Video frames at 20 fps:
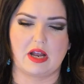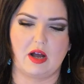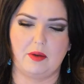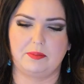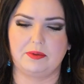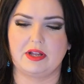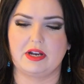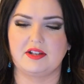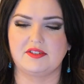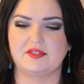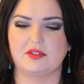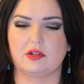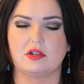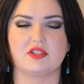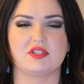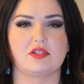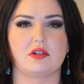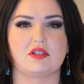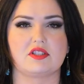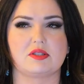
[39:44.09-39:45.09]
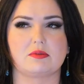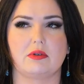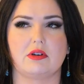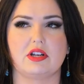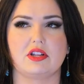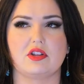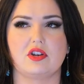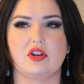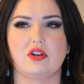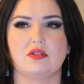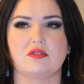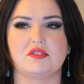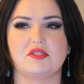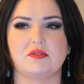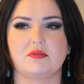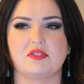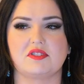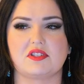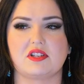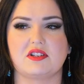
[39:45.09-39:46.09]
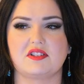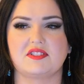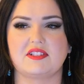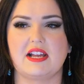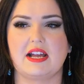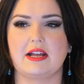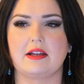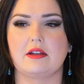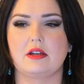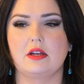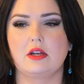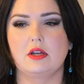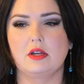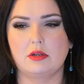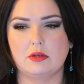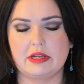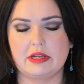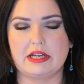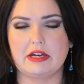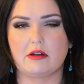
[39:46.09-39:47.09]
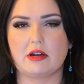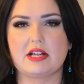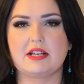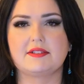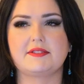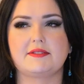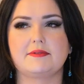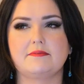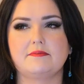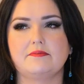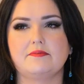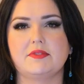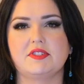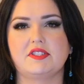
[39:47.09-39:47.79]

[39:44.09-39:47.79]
Now planets are going to start squaring the nodes. So it's going to say, here it is.